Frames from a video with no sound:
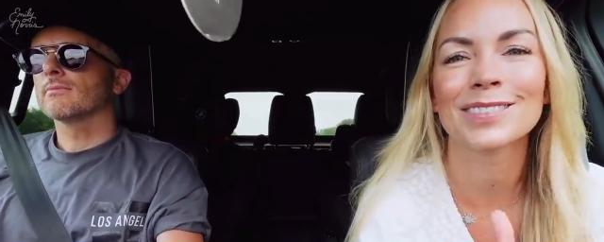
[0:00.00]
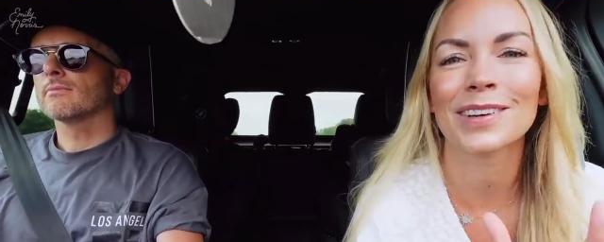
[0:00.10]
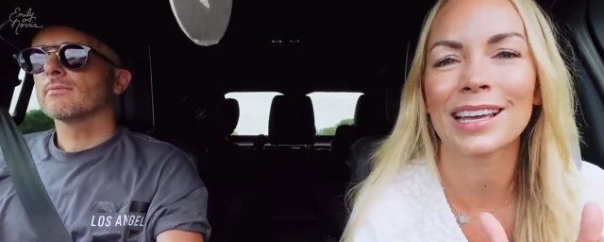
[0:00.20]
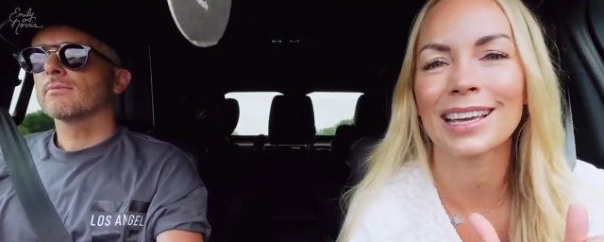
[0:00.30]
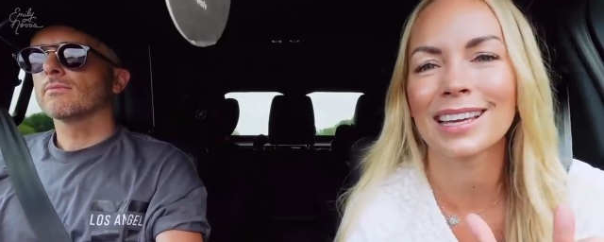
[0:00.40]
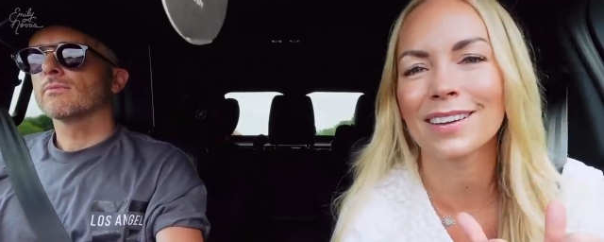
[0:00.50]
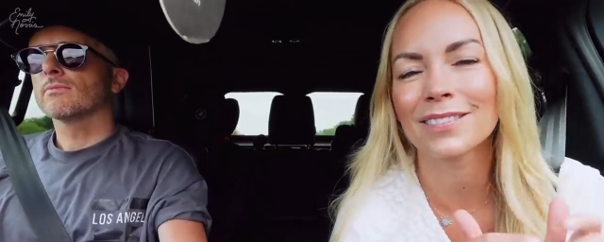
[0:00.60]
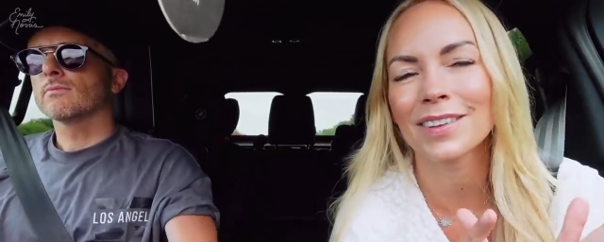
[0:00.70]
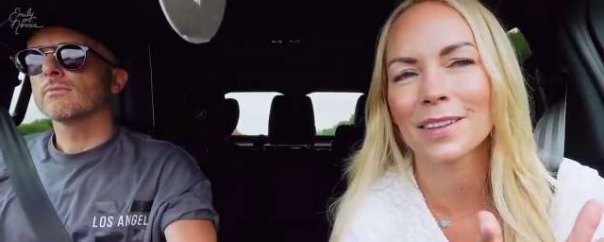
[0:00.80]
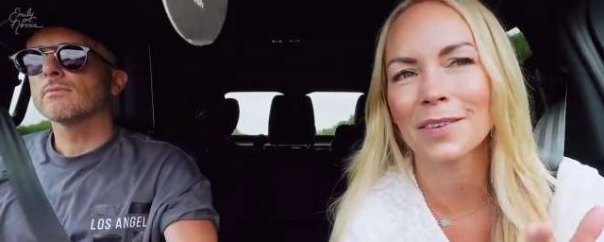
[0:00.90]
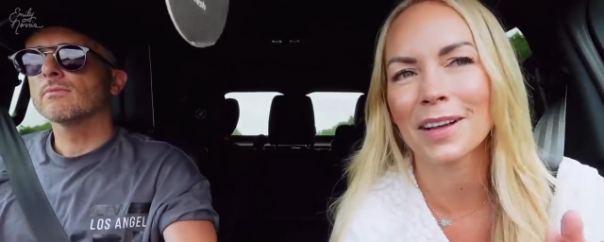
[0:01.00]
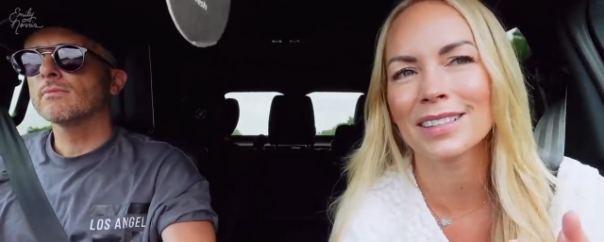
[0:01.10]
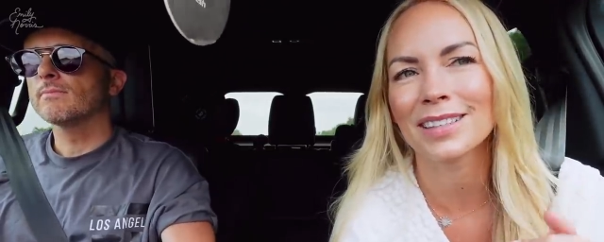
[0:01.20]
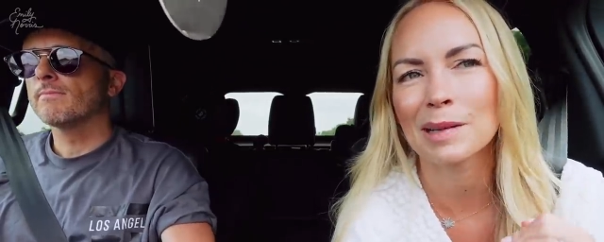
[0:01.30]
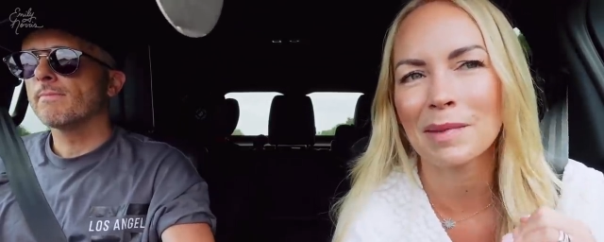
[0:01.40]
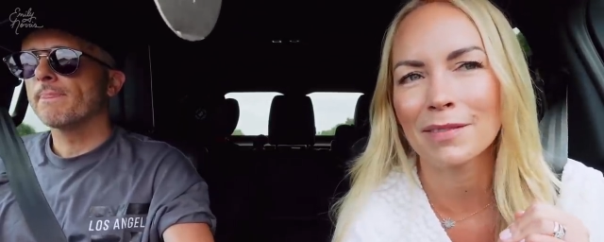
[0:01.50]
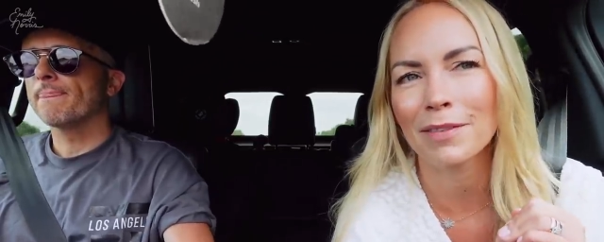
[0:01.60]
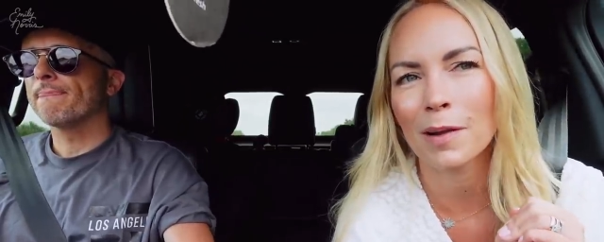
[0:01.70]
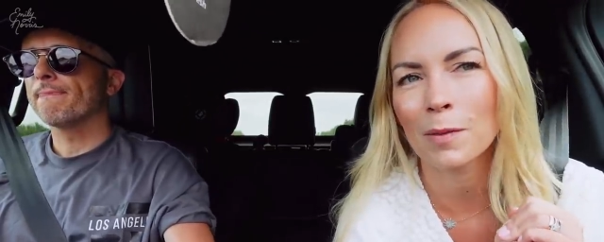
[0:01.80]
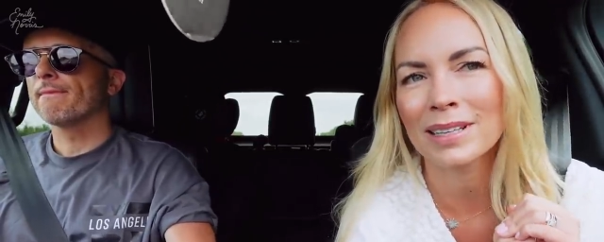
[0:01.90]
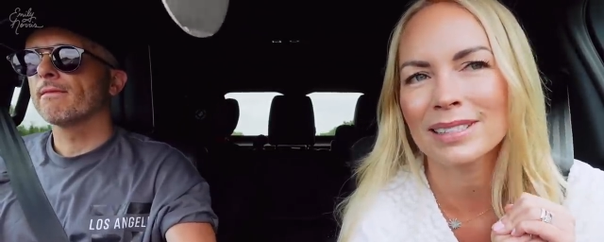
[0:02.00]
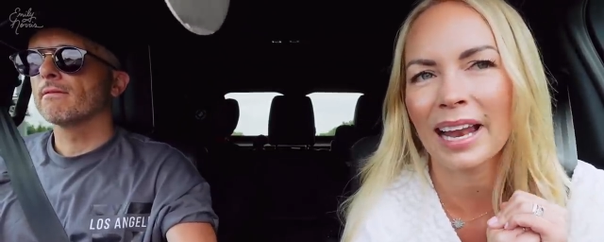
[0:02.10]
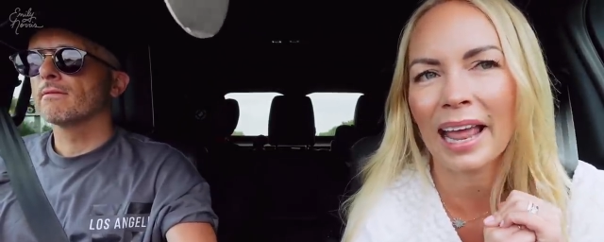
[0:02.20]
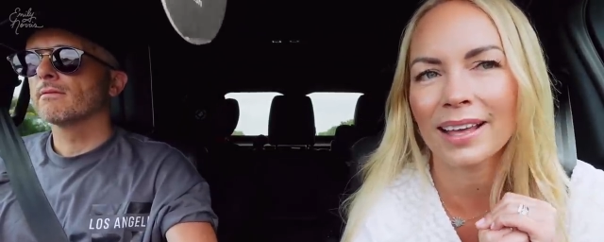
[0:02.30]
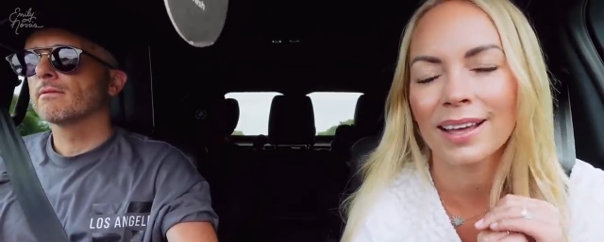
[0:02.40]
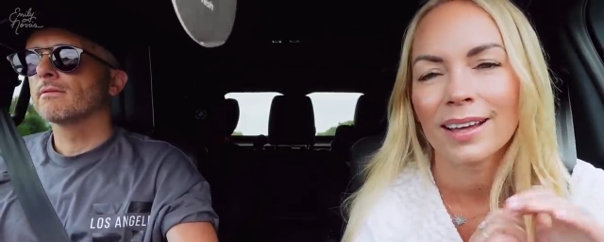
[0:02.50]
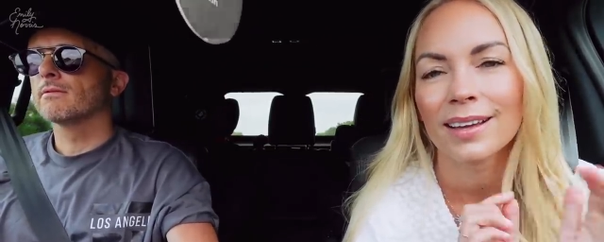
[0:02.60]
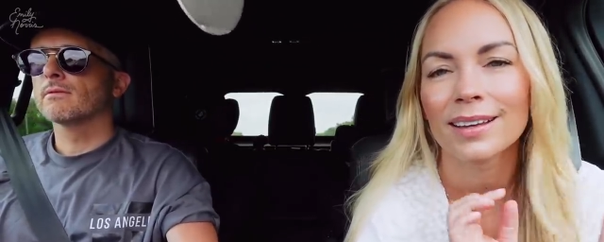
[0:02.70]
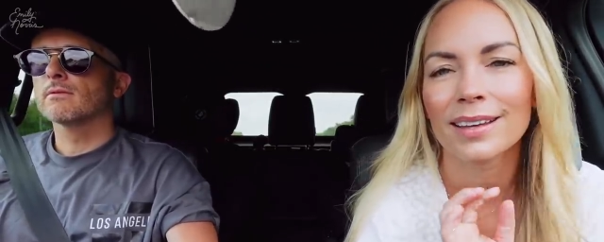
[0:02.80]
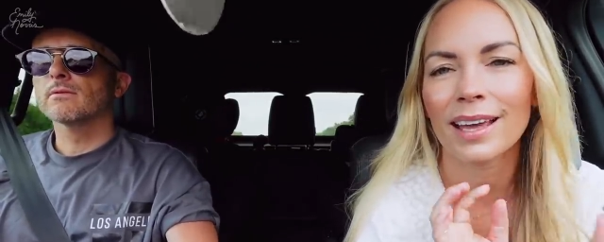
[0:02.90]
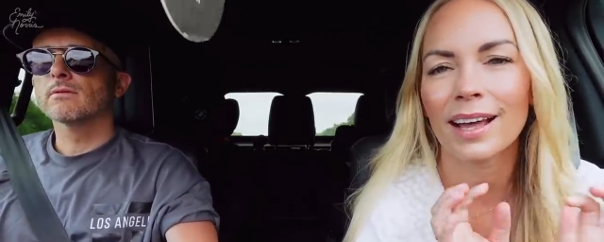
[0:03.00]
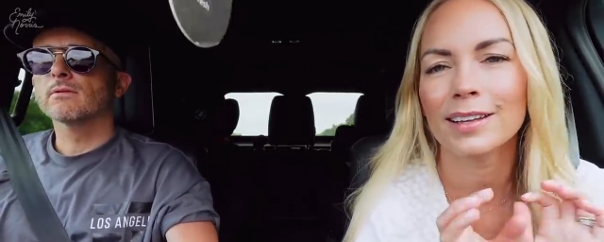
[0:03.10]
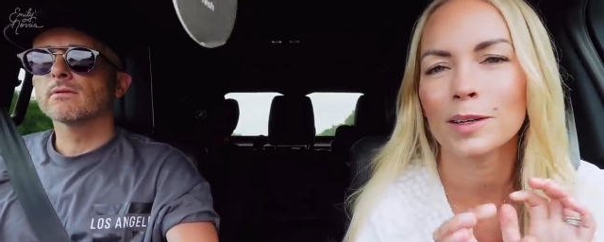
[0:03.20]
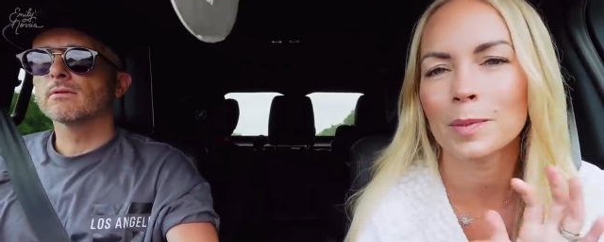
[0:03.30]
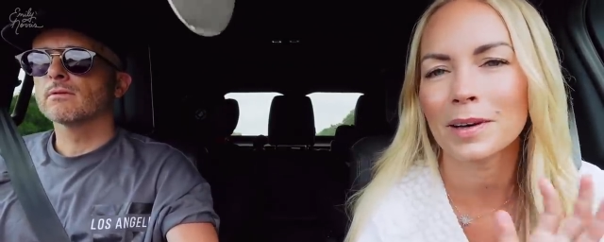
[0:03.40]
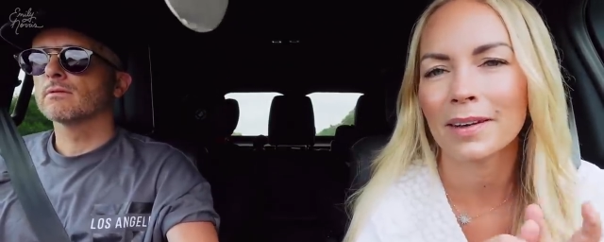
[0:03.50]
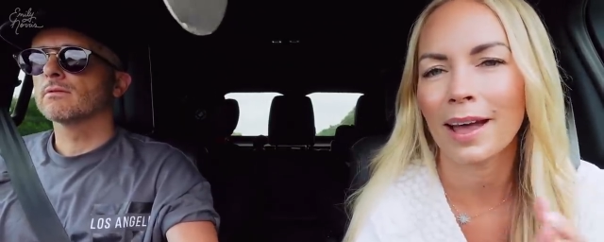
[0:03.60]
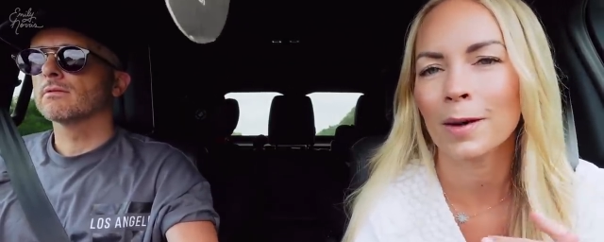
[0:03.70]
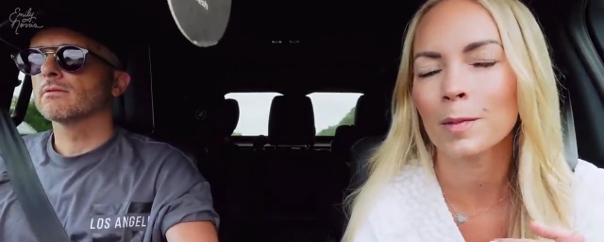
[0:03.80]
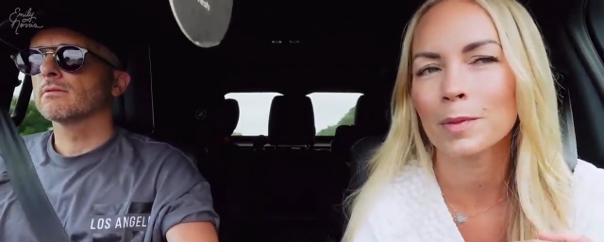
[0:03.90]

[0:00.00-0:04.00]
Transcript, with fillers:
Speaker 1: week, for the first time ever, I went to like get a little bit of help